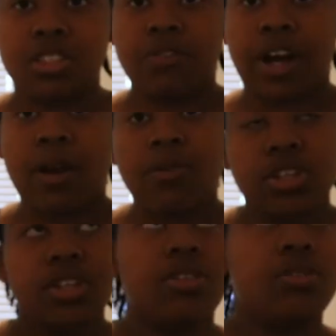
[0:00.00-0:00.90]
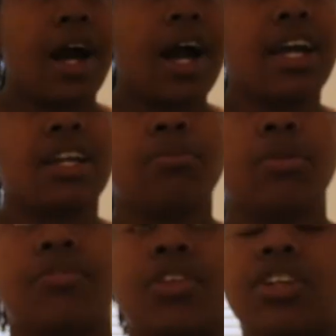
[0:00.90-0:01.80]
So if I were you, I'd
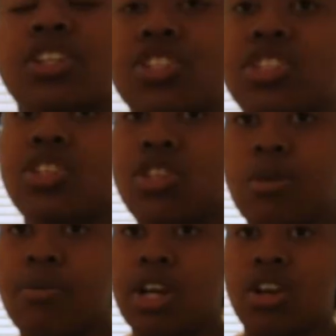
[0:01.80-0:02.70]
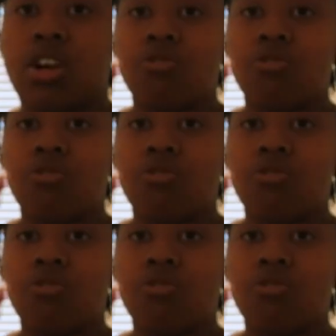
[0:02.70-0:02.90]
prefer a GC2B binder